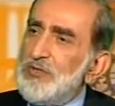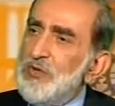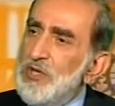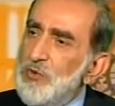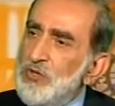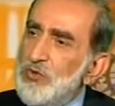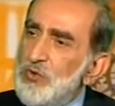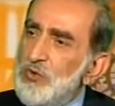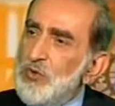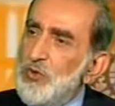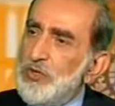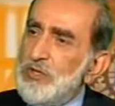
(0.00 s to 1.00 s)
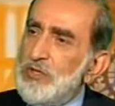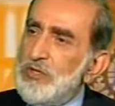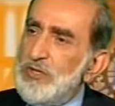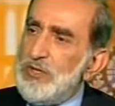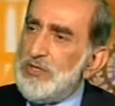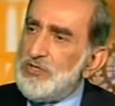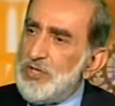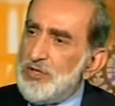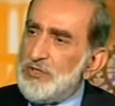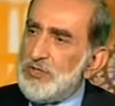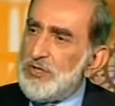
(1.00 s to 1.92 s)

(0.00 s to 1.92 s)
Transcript: So they went to the court, the, the judge,